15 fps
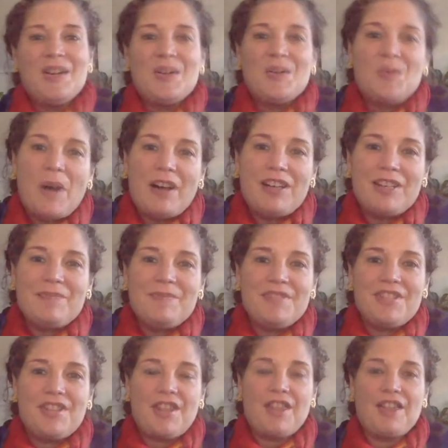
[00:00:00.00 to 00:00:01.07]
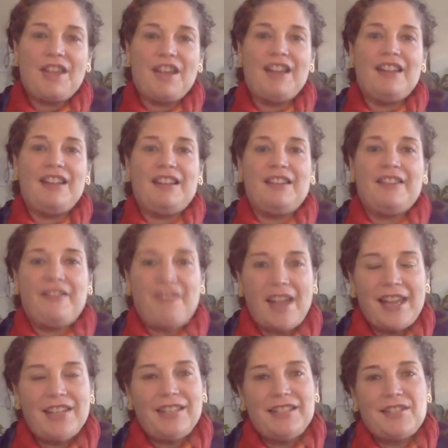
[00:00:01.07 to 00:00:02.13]
Welcome to the third and
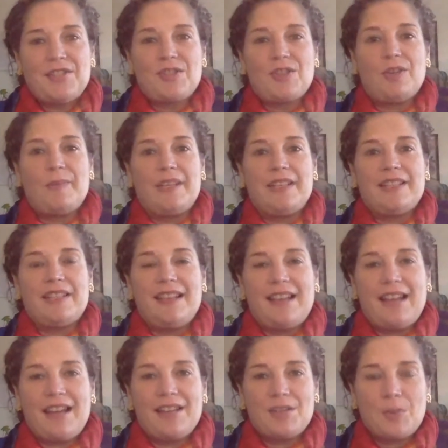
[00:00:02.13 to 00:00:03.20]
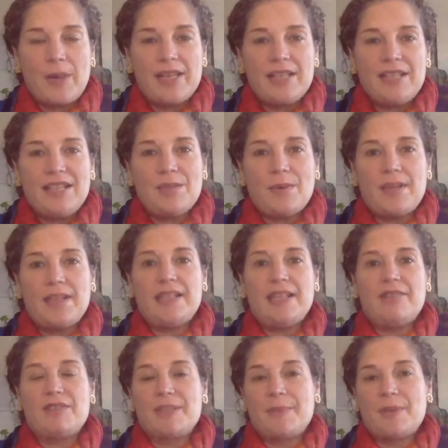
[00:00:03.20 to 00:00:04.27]
final instalment in our
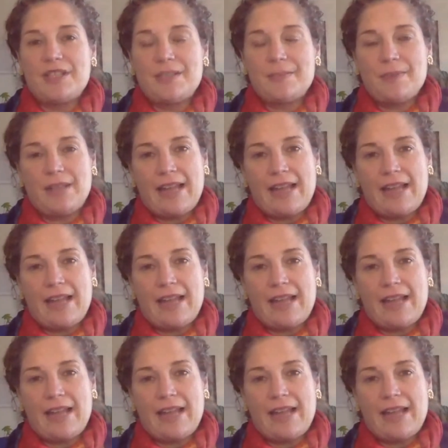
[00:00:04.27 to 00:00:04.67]
2020 Responsible